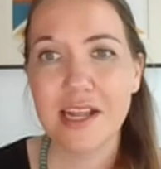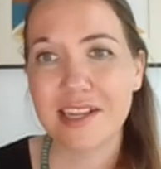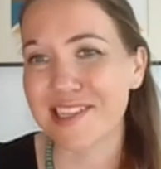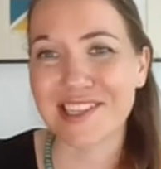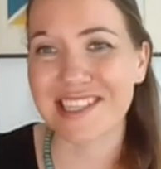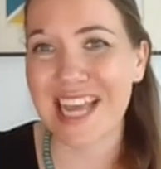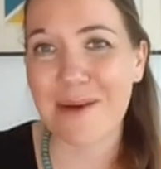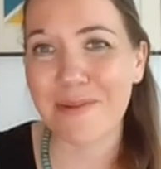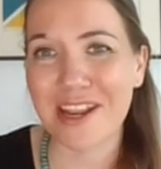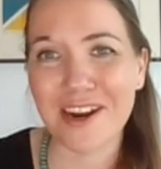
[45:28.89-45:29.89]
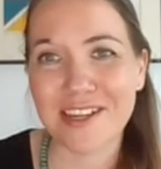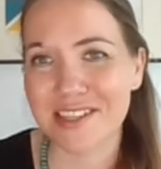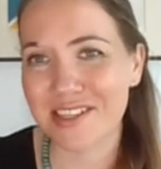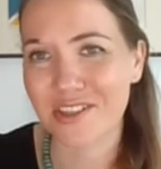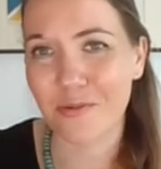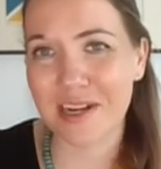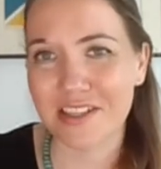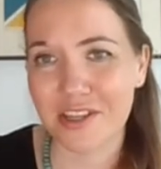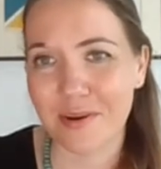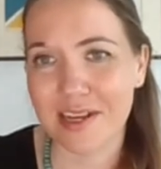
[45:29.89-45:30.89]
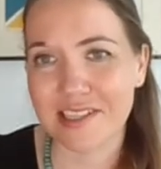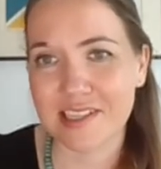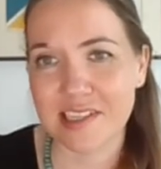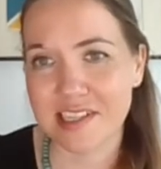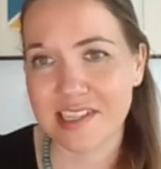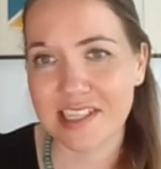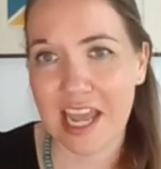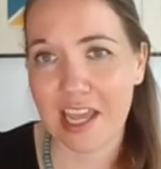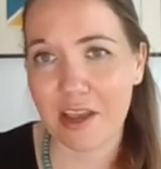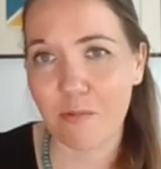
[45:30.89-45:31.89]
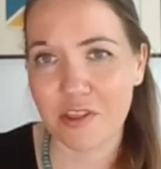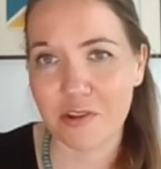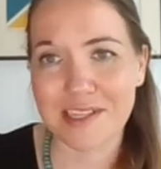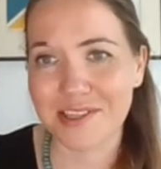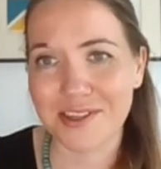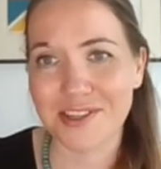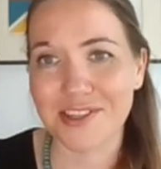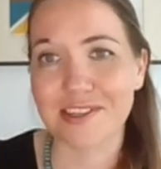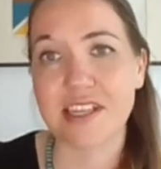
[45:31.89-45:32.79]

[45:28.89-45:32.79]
doesn't just happen there, doesn't just go back to the U.S., doesn't just stay with the researchers.